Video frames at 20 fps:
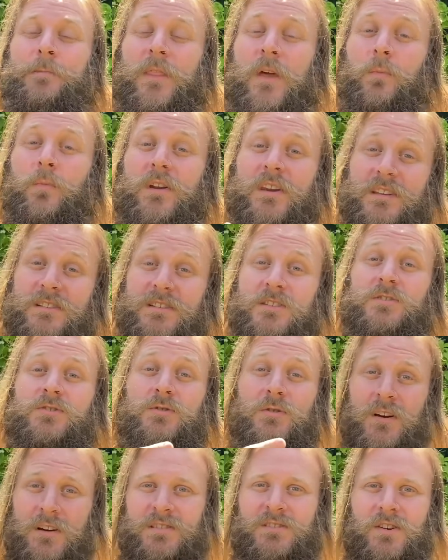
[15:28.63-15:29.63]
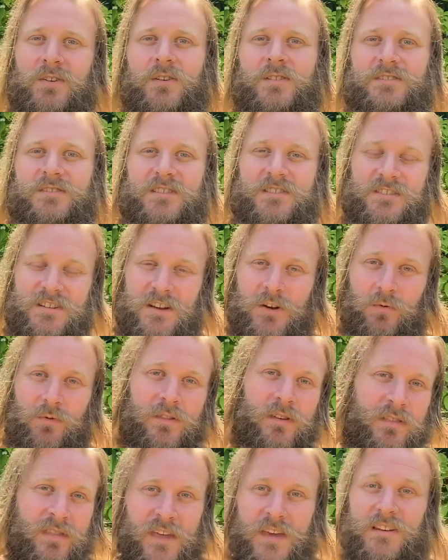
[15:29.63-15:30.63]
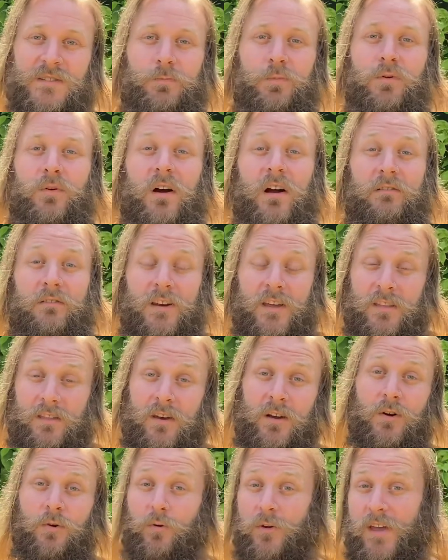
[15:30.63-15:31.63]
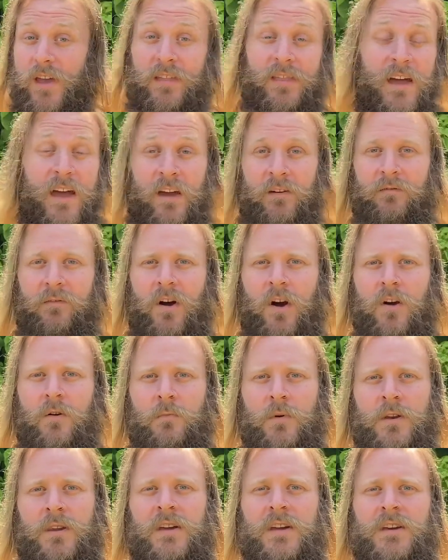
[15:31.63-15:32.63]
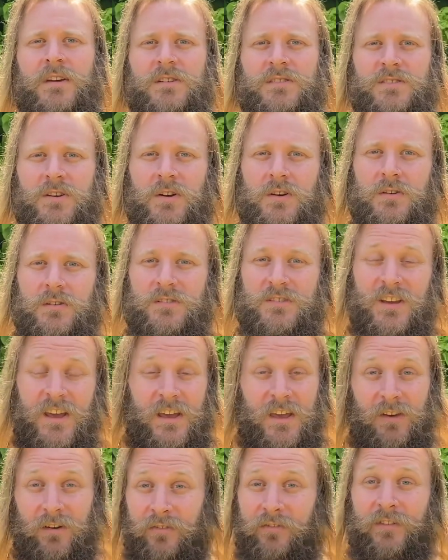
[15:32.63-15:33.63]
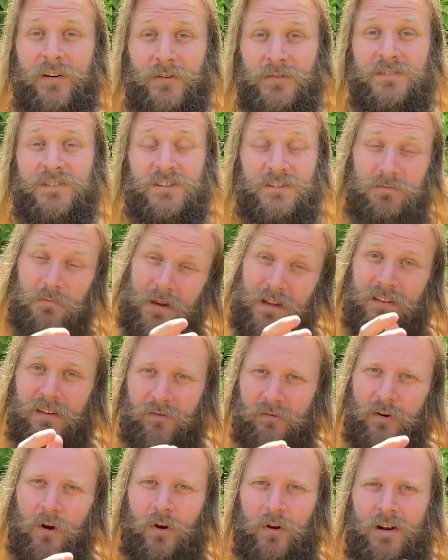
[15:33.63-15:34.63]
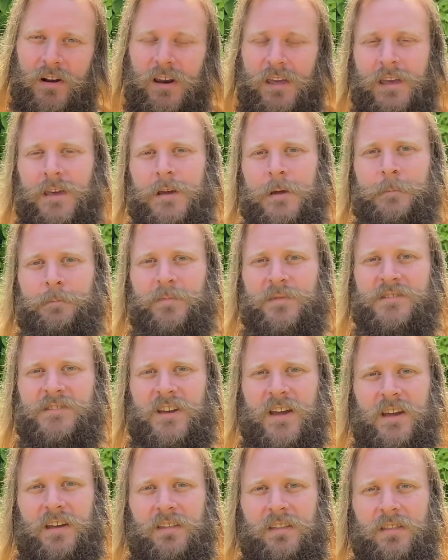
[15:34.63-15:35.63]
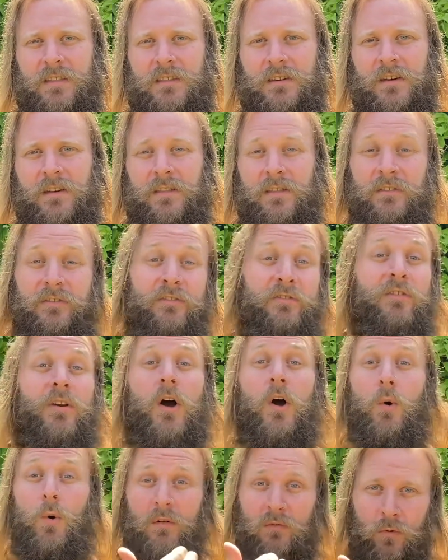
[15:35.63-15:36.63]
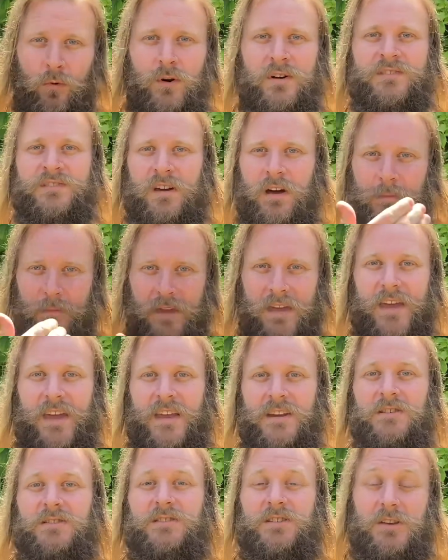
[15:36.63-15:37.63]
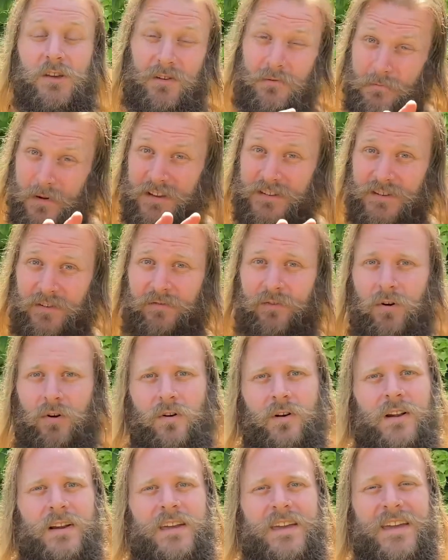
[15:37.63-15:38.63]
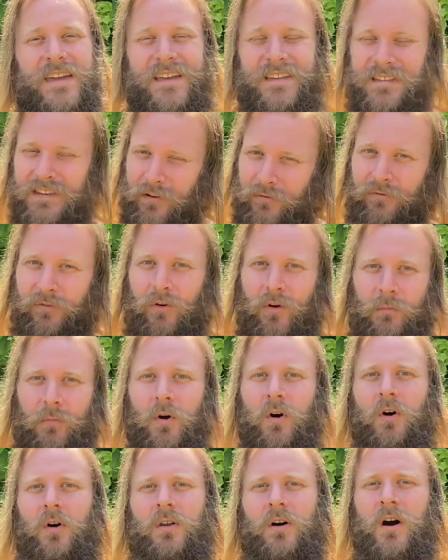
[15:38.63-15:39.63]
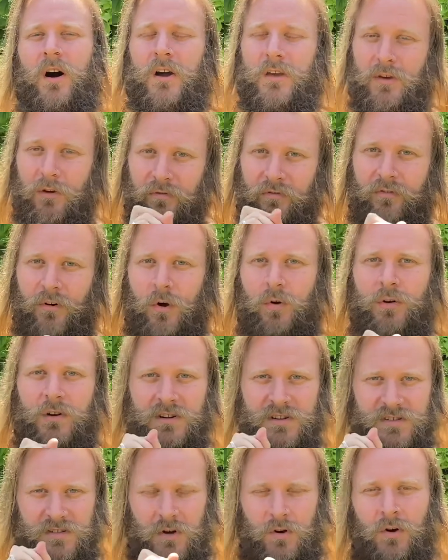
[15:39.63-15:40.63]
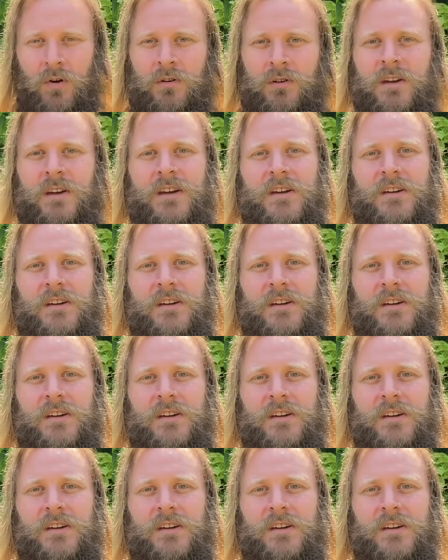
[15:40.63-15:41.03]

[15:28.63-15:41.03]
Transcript: then we need to trust God to deal with the things privately that create that environment. So check your filters metaphorically. Check the, the flow of what is coming into you metaphorically. Is it from God? Are you focused on